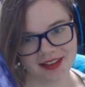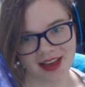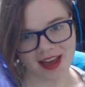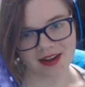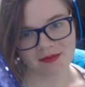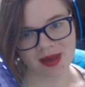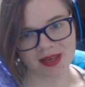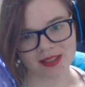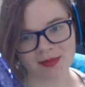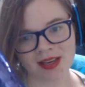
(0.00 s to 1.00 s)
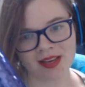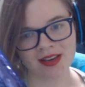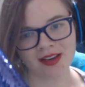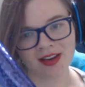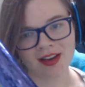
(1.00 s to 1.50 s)
And it makes
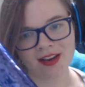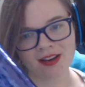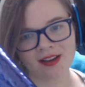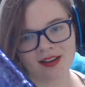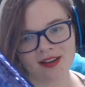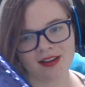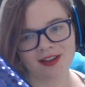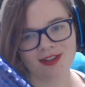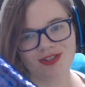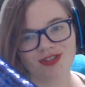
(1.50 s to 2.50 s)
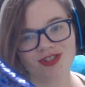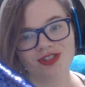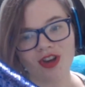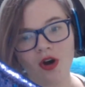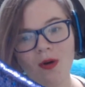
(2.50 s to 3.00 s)
me
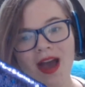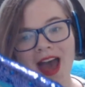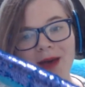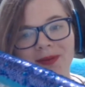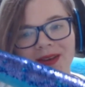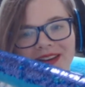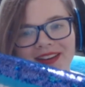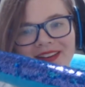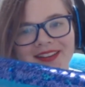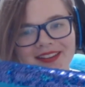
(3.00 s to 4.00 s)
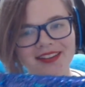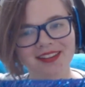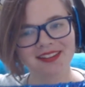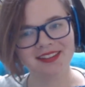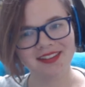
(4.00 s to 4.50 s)
so happy,
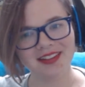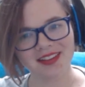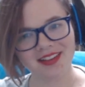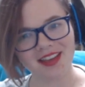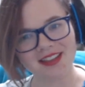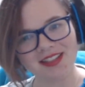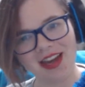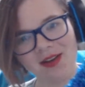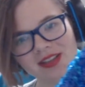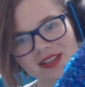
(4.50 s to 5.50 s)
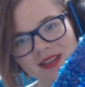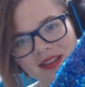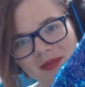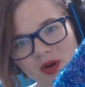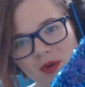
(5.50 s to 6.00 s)
because now he's a,
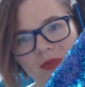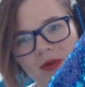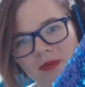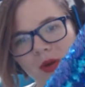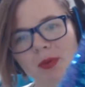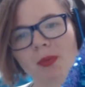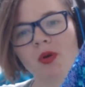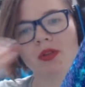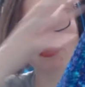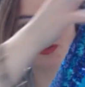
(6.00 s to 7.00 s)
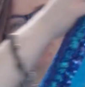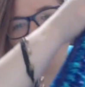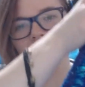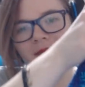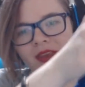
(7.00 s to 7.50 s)
a purple, purple boy with a blue stripe.